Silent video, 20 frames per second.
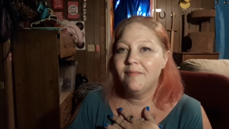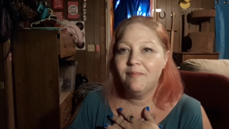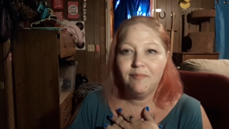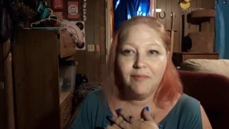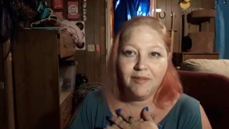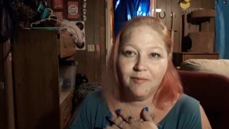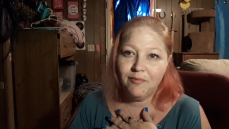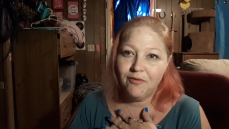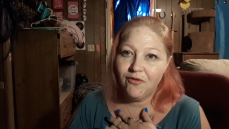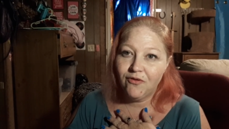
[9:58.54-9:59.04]

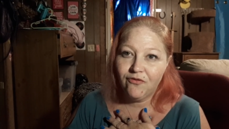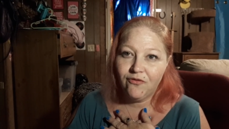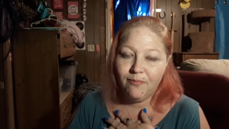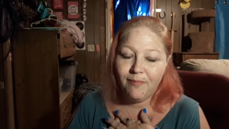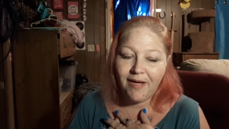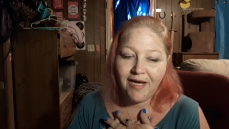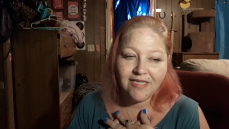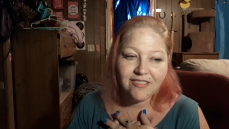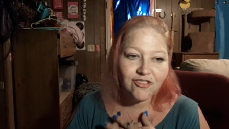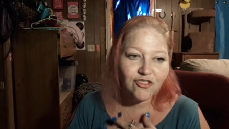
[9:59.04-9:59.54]
big, beautiful
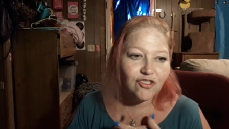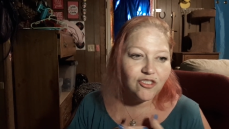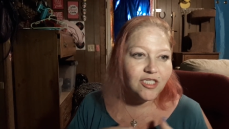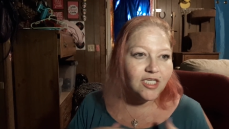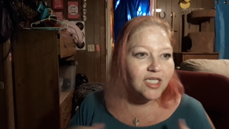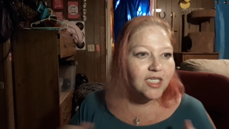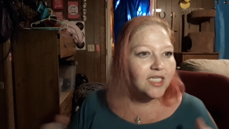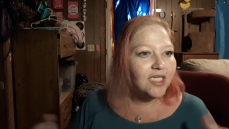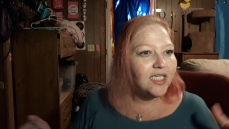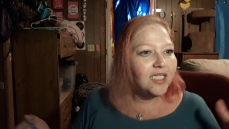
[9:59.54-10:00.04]
bastard.
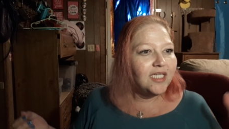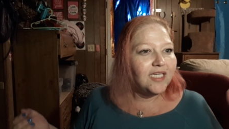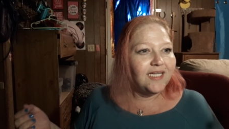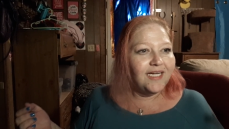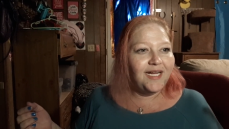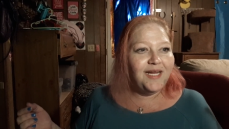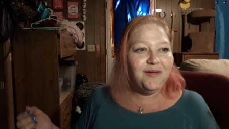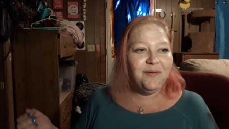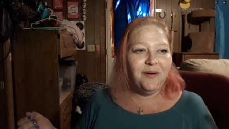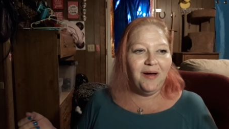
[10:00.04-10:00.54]

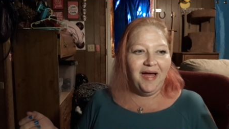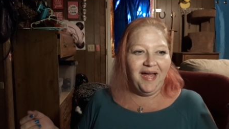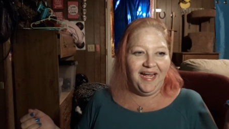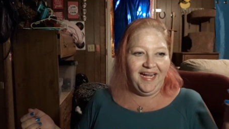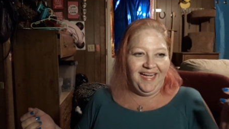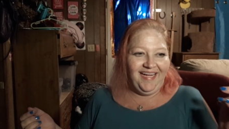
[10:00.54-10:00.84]
Anyway.